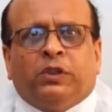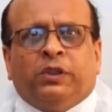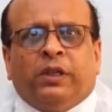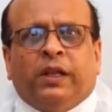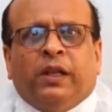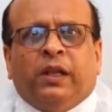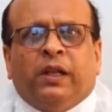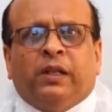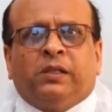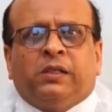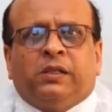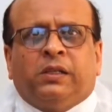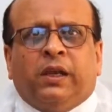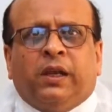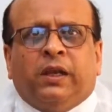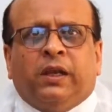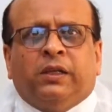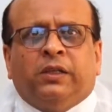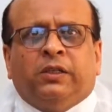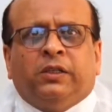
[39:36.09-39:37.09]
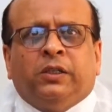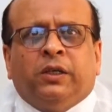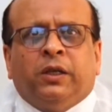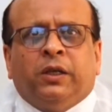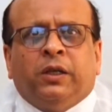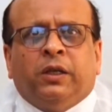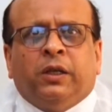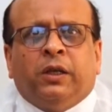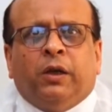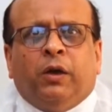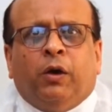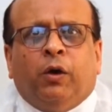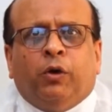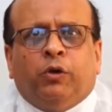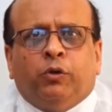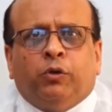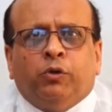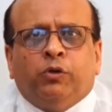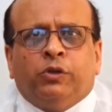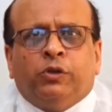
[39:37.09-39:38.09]
single stage
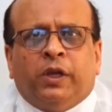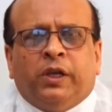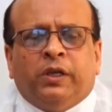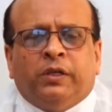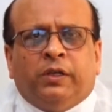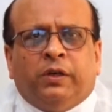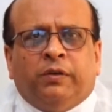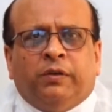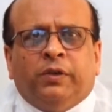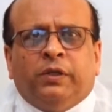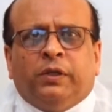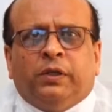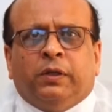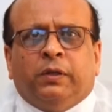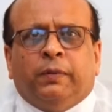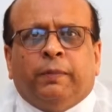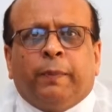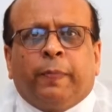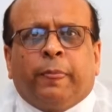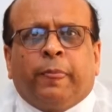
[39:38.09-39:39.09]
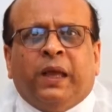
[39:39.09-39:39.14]
or 2-stage revision.